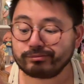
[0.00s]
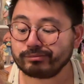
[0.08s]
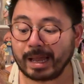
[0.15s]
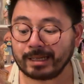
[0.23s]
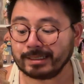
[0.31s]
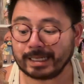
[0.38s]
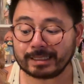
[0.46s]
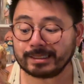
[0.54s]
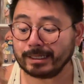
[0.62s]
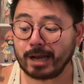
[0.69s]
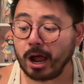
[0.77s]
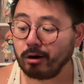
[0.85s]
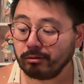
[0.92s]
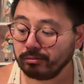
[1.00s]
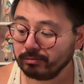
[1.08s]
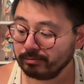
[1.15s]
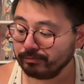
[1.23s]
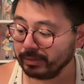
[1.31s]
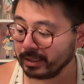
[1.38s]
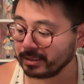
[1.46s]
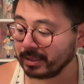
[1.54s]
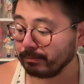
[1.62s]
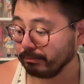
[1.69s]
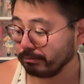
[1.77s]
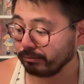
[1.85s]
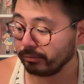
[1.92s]
I said no, because I'm
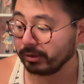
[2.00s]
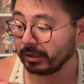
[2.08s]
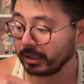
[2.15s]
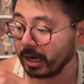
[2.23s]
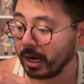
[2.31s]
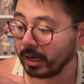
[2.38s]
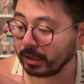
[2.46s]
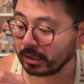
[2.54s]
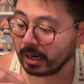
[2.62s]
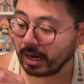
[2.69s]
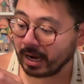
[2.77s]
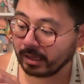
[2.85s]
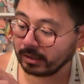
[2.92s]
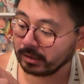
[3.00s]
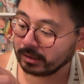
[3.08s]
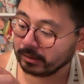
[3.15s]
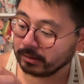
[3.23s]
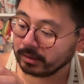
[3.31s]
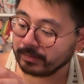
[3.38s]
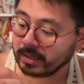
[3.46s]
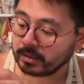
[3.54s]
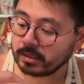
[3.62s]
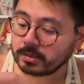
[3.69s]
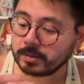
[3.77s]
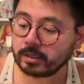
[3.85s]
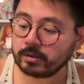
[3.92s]
really not. I literally make
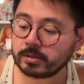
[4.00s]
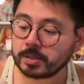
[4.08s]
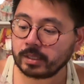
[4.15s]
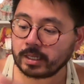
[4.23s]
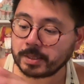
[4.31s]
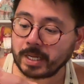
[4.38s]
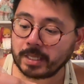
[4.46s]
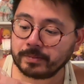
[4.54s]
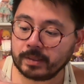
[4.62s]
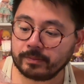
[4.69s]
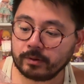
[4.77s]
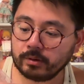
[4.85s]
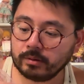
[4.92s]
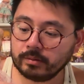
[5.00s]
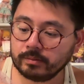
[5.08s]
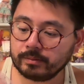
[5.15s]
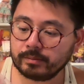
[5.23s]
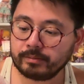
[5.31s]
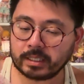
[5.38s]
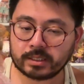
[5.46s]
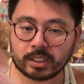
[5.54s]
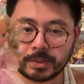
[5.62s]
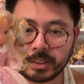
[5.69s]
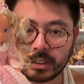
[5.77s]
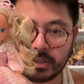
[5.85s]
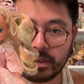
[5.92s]
these videos for, like, 5 people, myself
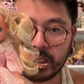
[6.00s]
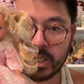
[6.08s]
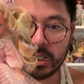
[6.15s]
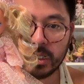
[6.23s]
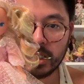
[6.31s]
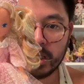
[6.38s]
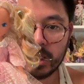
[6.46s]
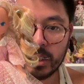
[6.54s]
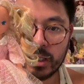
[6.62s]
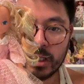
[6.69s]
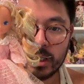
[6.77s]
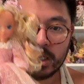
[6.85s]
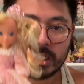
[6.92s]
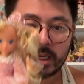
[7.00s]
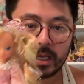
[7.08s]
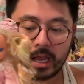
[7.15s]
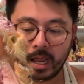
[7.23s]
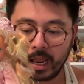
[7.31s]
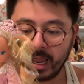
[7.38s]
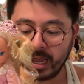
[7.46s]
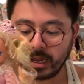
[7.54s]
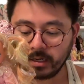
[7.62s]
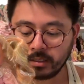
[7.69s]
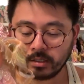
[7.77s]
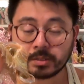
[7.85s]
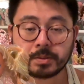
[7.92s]
included. And
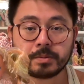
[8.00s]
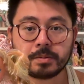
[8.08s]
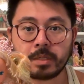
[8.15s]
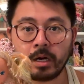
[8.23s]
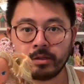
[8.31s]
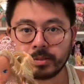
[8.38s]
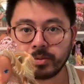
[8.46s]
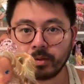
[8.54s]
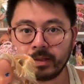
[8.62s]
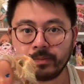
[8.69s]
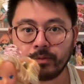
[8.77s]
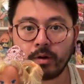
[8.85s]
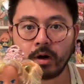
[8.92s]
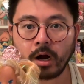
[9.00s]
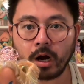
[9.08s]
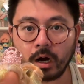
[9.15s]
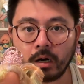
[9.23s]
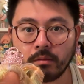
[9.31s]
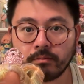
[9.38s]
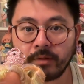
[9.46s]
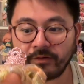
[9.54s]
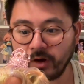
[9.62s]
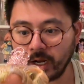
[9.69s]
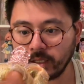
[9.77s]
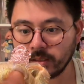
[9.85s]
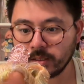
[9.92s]
those other 4 people are my
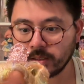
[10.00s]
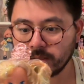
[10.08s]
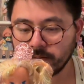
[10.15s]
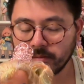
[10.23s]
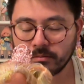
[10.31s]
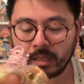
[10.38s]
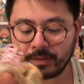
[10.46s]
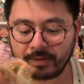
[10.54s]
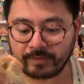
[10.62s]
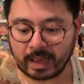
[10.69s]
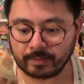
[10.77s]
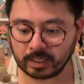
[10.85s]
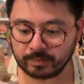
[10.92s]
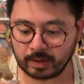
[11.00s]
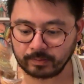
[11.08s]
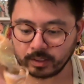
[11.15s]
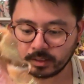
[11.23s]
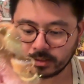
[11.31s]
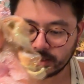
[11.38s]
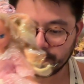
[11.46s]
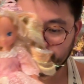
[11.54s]
friends and my family members.